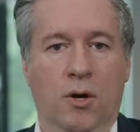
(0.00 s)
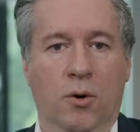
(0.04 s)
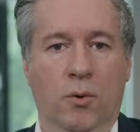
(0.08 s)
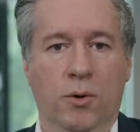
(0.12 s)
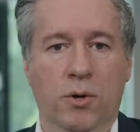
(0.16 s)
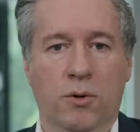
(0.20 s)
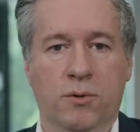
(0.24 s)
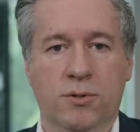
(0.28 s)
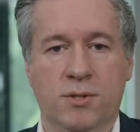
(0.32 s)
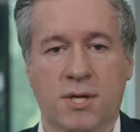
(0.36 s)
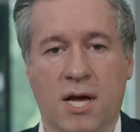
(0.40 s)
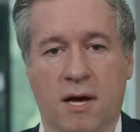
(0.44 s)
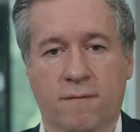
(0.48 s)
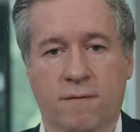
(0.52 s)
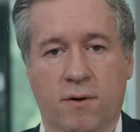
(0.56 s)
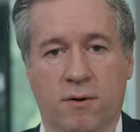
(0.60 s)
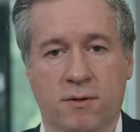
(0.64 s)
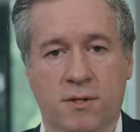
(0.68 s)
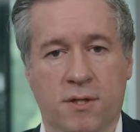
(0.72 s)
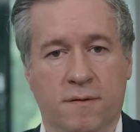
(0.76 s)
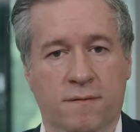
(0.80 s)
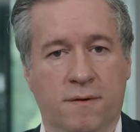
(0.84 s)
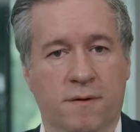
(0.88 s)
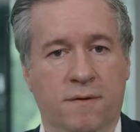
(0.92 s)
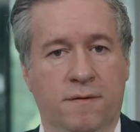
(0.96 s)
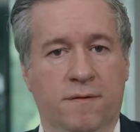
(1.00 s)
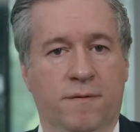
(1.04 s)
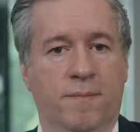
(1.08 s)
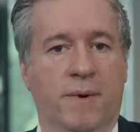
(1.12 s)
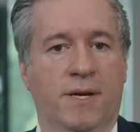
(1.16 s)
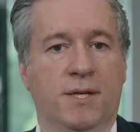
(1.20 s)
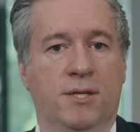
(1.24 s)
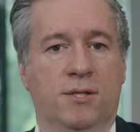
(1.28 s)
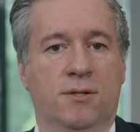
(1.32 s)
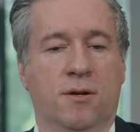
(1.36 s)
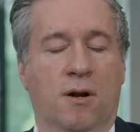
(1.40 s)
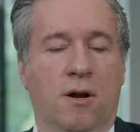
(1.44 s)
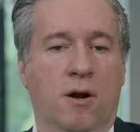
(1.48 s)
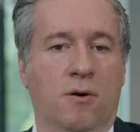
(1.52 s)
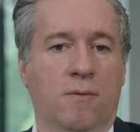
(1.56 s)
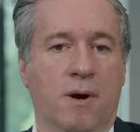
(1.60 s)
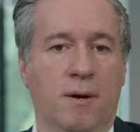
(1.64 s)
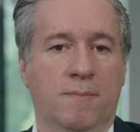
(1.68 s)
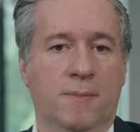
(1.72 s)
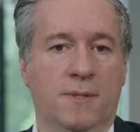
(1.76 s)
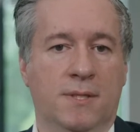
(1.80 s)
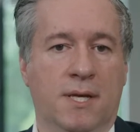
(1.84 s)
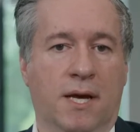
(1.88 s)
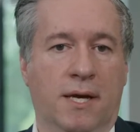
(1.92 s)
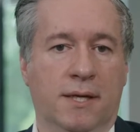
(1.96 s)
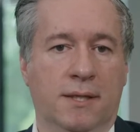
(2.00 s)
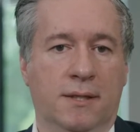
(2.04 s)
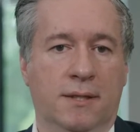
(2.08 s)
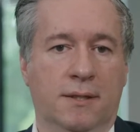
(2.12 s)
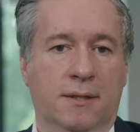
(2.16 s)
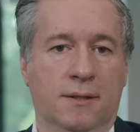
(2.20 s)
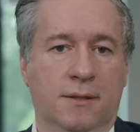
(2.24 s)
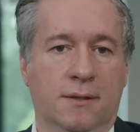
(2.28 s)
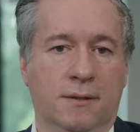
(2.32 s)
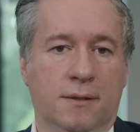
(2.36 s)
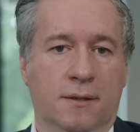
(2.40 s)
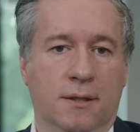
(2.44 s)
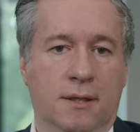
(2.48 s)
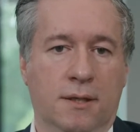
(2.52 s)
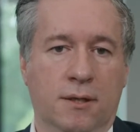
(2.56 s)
We also have lots of information on our website,